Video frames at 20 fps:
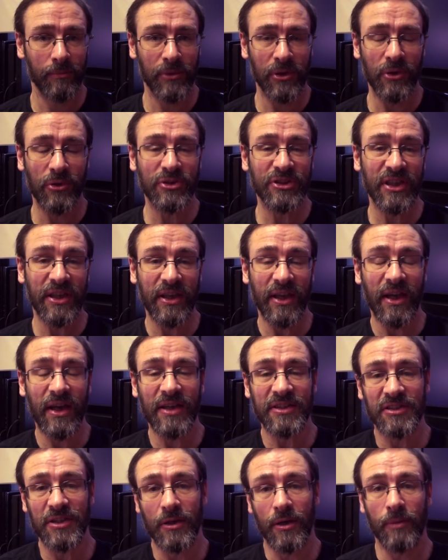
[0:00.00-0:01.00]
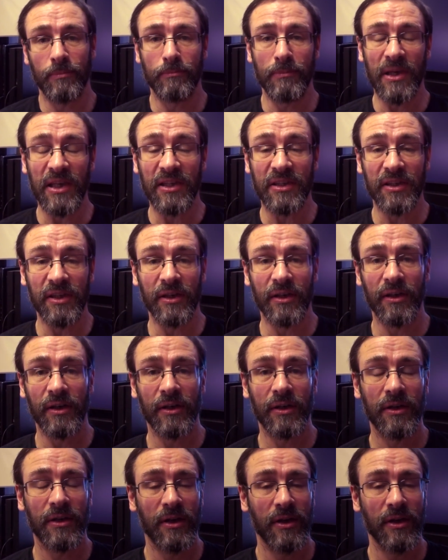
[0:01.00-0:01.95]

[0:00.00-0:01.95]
using it as a media